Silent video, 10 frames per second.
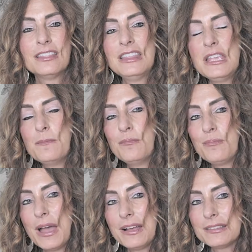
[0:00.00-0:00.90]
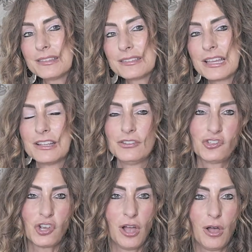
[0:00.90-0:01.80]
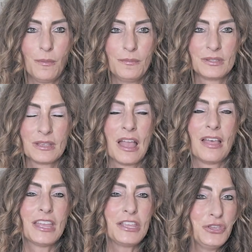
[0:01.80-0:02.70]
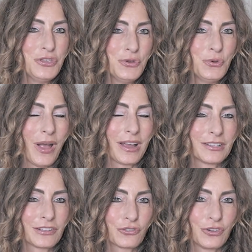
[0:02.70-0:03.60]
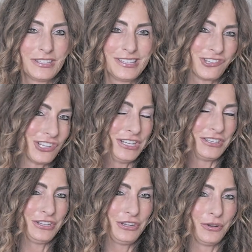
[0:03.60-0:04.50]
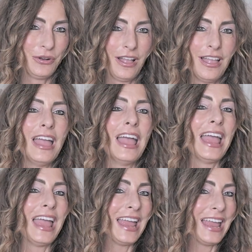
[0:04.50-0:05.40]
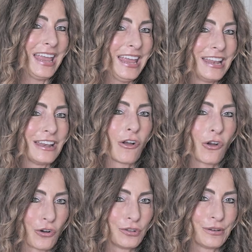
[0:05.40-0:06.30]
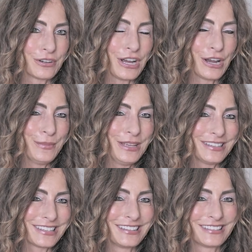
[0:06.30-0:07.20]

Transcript: the best jobs that you can start transitioning to in early retirement.